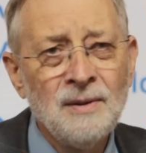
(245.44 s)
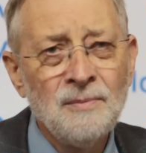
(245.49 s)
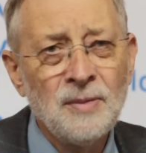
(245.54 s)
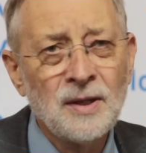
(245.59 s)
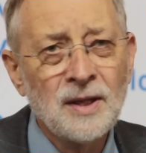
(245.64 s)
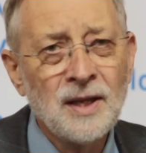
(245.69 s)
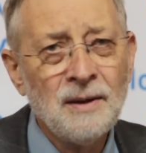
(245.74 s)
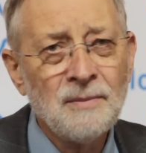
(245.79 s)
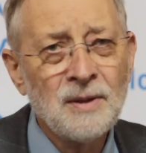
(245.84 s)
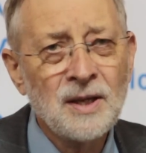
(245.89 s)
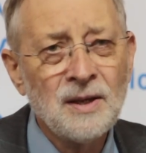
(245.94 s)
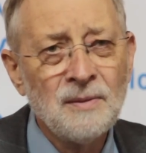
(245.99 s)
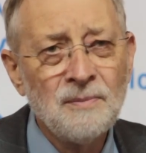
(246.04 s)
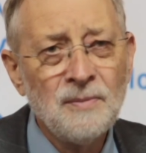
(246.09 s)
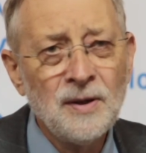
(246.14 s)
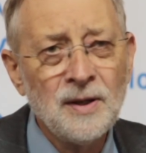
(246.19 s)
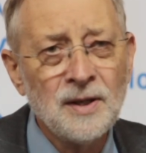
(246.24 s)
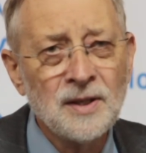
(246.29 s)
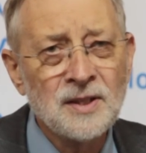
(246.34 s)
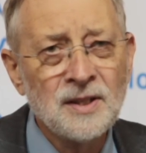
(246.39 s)
becoming
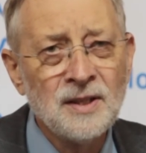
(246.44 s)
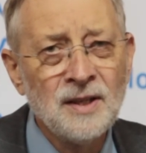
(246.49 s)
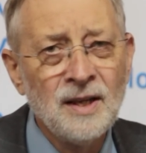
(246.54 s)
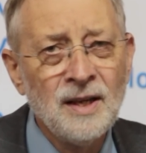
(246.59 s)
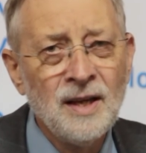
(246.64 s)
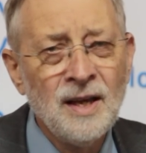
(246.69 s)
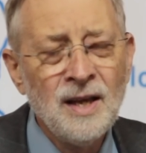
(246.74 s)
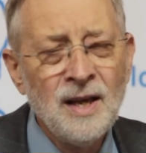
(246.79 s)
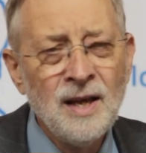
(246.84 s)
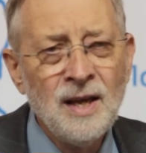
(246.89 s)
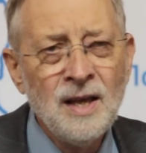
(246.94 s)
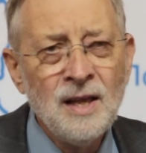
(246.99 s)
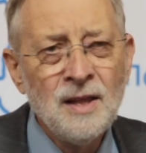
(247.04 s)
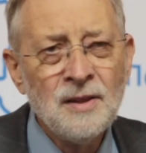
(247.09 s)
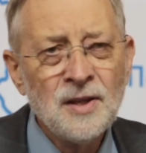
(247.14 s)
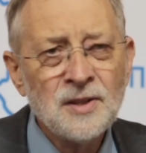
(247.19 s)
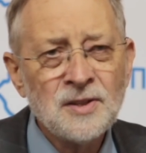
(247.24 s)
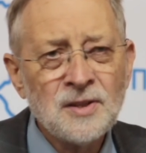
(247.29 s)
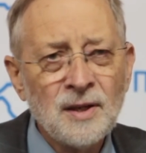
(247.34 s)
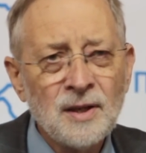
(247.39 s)
obese.
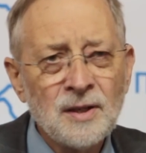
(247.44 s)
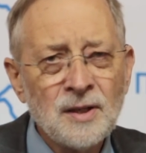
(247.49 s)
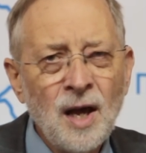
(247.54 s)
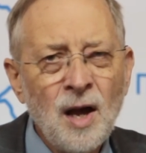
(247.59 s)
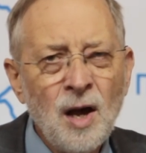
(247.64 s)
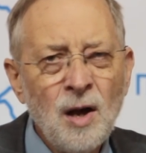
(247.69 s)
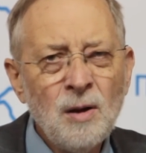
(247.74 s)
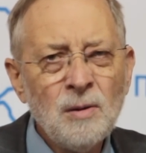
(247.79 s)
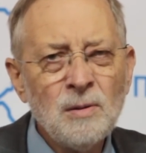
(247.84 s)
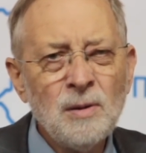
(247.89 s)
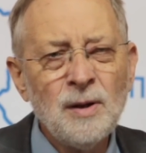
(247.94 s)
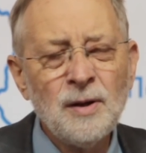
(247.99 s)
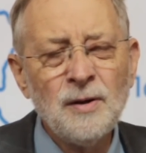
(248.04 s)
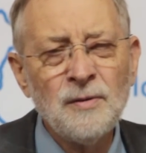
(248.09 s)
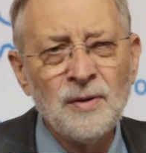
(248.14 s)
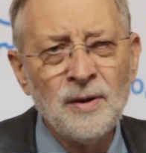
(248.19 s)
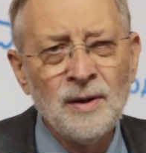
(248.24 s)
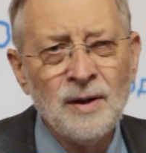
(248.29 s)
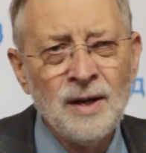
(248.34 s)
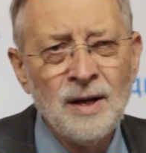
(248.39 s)
There's a whole lot
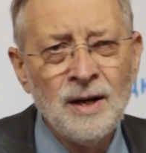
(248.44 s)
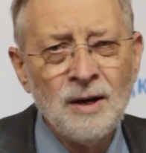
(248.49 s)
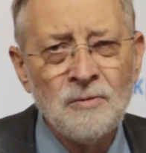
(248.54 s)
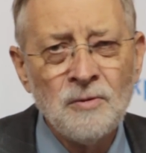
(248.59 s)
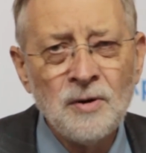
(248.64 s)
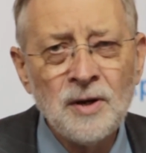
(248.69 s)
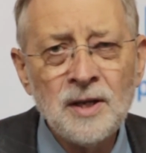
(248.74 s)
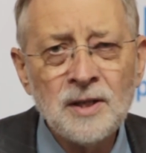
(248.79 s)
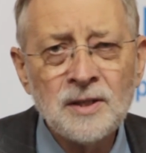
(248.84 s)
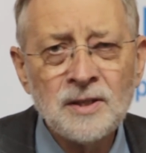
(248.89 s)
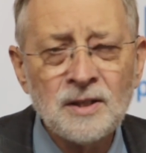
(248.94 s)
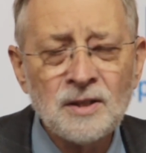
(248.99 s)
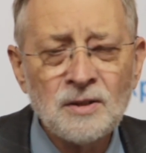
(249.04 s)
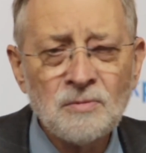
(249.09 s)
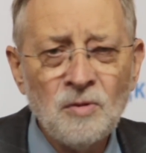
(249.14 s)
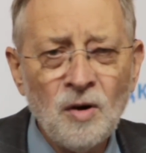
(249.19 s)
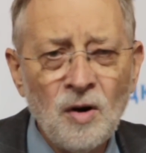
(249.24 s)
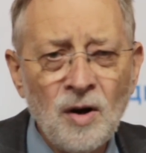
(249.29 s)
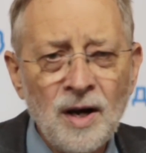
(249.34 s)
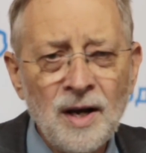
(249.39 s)
of reasons
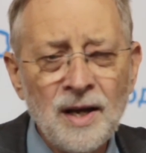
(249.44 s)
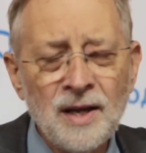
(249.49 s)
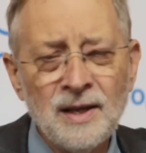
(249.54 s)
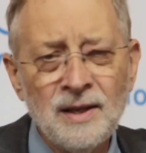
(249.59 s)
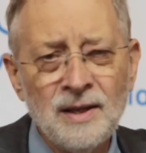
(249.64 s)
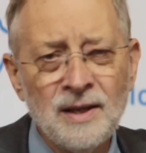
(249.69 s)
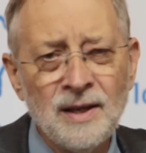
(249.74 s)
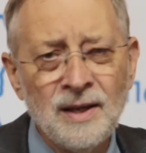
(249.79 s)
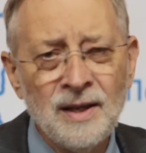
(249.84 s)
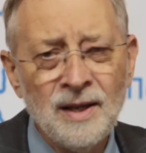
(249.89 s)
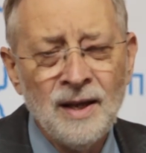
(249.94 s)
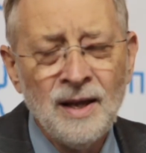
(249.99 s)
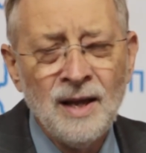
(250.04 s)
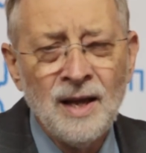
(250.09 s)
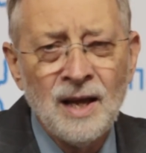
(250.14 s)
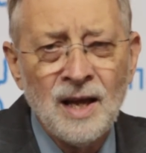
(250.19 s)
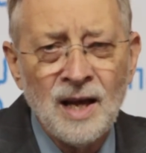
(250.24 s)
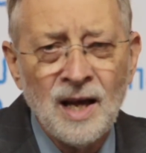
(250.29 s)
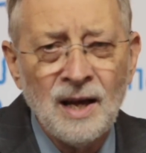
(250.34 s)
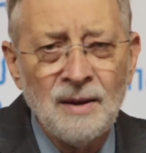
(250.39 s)
why
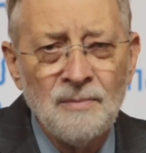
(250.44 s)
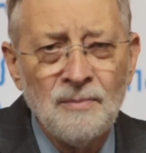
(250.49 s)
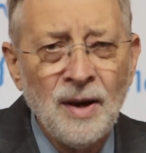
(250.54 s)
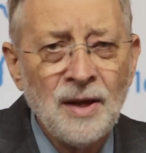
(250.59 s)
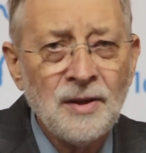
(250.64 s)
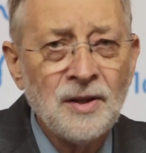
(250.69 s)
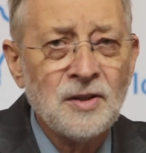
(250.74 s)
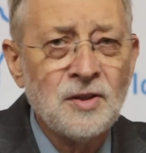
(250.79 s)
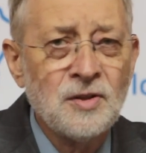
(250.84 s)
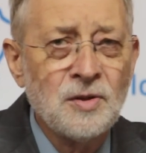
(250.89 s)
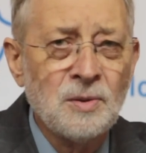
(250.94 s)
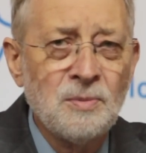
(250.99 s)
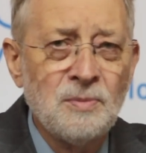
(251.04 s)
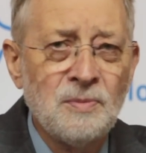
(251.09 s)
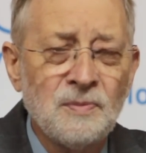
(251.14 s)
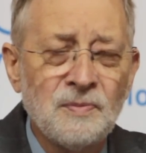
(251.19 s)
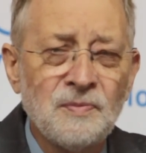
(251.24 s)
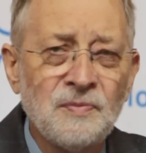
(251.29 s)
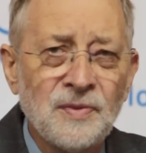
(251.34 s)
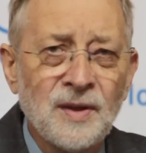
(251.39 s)
mothers should
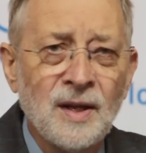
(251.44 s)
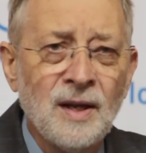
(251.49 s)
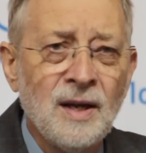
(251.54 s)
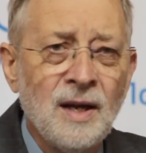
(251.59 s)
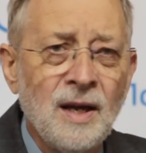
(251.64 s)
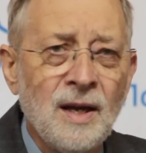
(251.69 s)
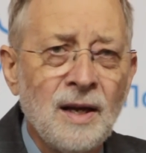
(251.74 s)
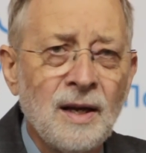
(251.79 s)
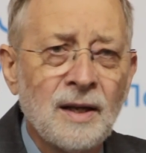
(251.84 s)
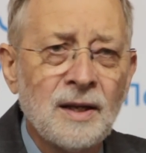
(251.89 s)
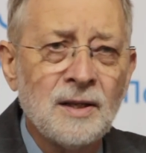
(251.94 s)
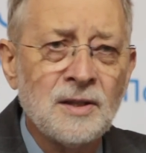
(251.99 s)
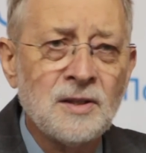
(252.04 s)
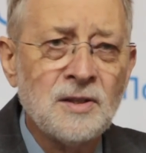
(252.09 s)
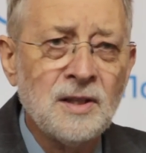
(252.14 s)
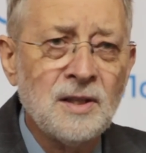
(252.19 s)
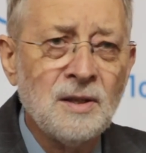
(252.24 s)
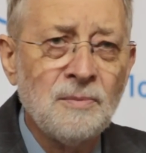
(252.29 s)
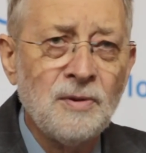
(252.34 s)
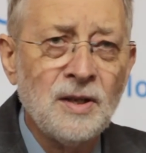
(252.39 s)

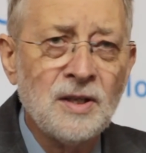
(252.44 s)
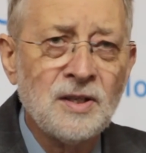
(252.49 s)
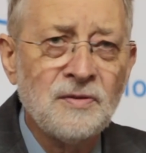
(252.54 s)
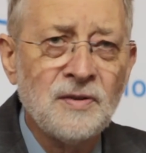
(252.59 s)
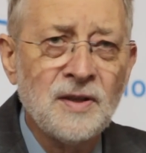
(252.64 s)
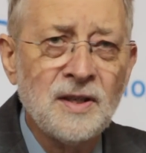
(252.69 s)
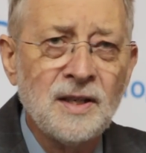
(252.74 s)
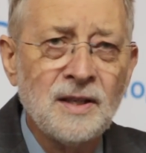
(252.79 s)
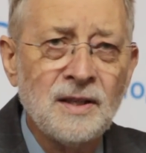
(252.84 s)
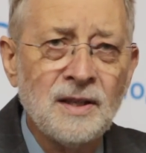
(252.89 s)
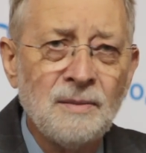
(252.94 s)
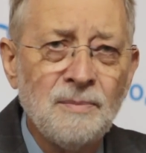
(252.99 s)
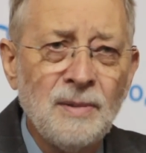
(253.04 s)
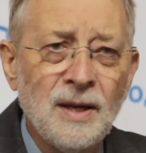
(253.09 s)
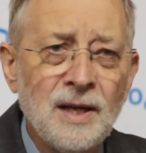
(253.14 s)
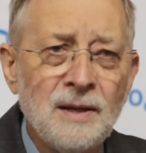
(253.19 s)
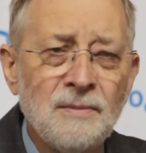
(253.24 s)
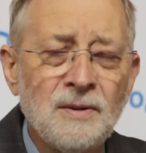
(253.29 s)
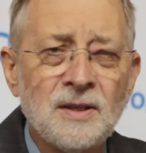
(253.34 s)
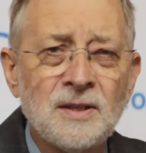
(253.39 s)
consider breastfeeding their
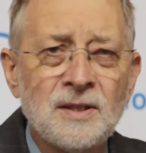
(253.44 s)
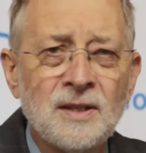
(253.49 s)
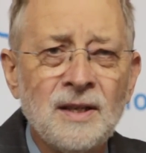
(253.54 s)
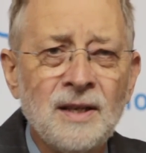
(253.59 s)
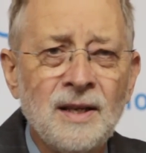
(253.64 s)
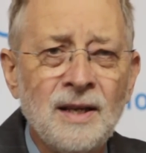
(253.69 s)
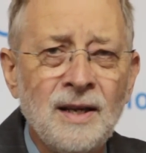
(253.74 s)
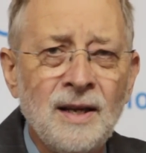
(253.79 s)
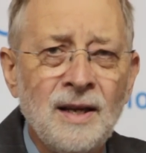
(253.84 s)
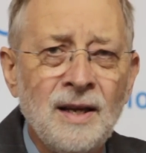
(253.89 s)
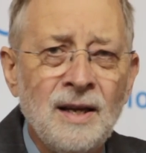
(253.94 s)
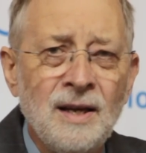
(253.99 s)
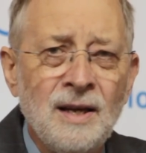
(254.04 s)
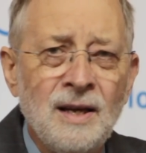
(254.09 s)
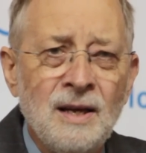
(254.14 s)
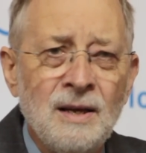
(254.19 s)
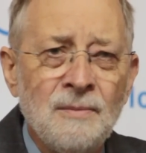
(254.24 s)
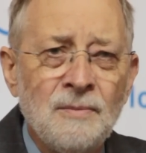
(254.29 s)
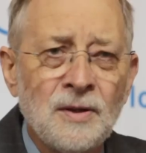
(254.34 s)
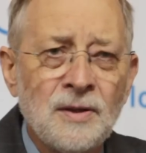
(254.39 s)
babies.
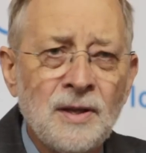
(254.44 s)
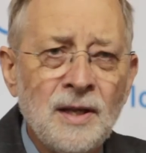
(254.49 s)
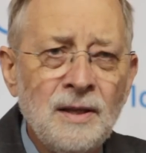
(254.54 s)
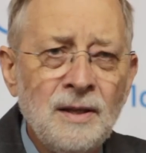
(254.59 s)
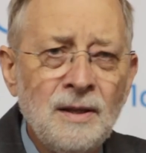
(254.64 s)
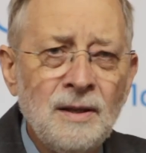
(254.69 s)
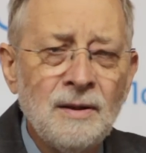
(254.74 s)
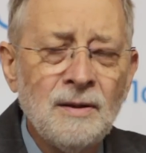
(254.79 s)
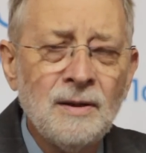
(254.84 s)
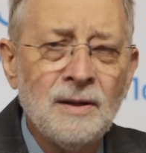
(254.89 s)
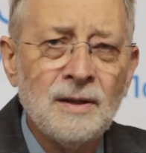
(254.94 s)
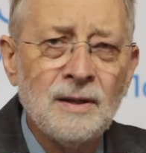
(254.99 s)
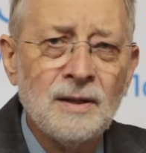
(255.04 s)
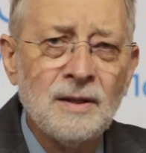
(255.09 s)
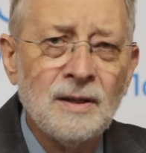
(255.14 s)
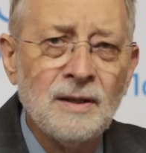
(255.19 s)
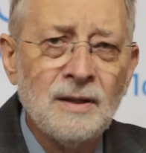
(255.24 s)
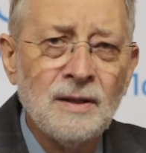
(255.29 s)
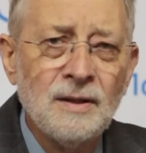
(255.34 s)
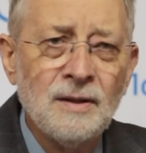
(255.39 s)
But then there are
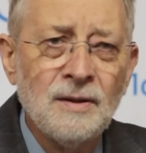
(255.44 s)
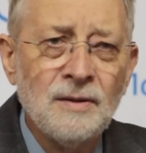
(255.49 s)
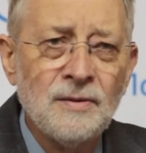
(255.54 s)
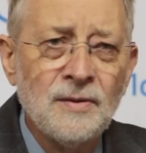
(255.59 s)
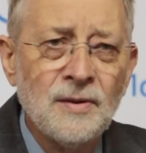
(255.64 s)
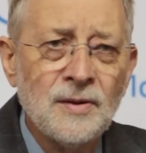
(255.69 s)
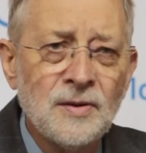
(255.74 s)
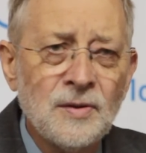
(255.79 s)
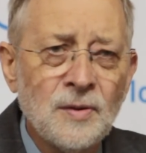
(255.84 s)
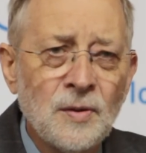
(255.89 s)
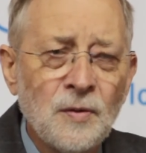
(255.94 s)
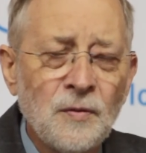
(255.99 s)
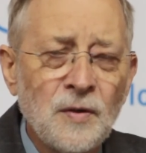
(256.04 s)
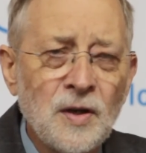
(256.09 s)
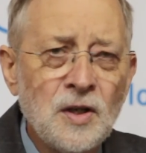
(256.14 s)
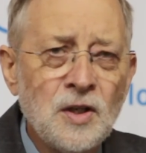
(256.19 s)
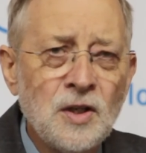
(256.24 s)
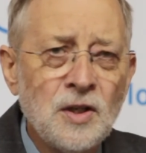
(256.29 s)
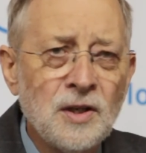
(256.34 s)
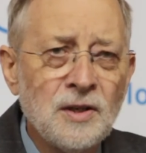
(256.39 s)
the sort of
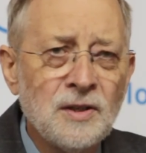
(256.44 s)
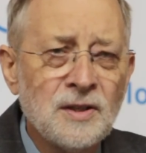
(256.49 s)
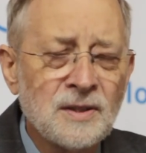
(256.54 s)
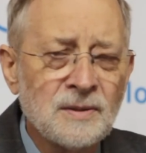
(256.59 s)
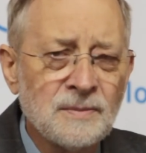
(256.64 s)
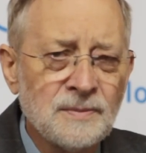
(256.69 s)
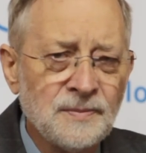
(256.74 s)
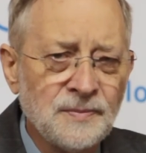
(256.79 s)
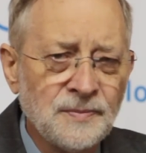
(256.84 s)
issues,